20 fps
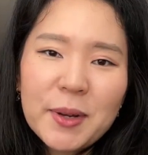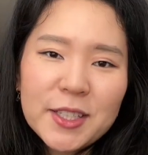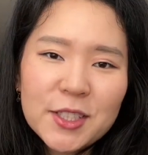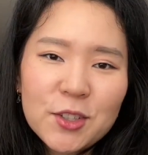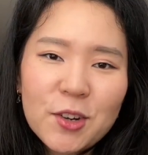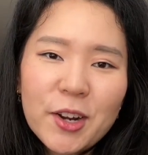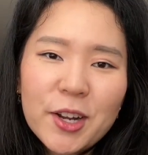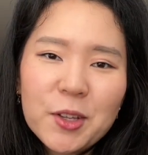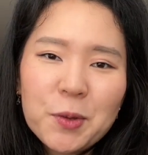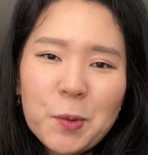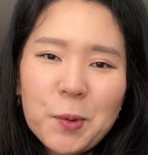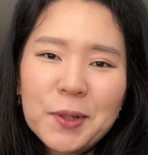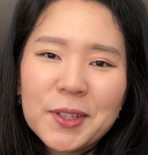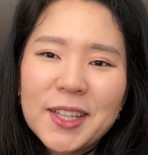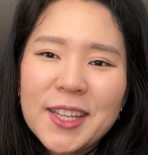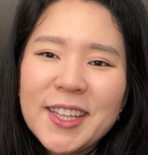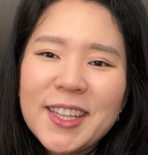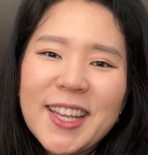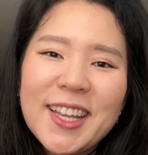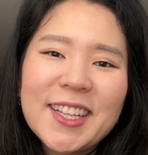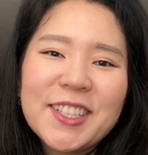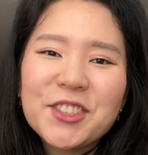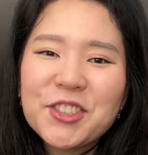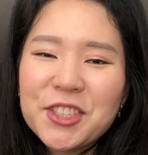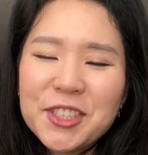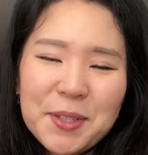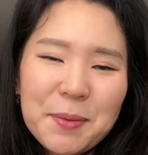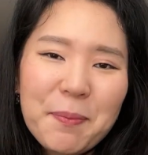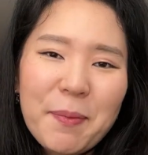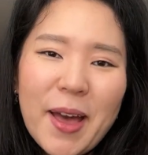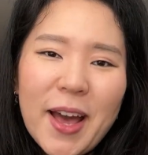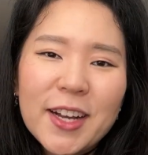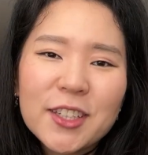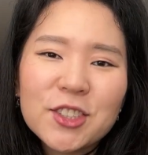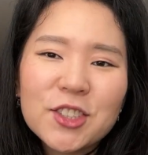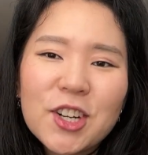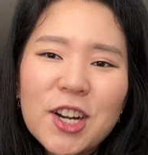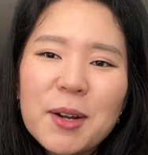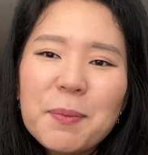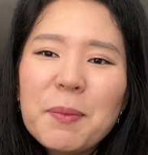Sari Nordland, and it's just a back
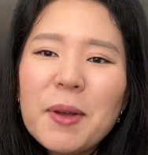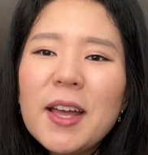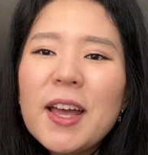charm.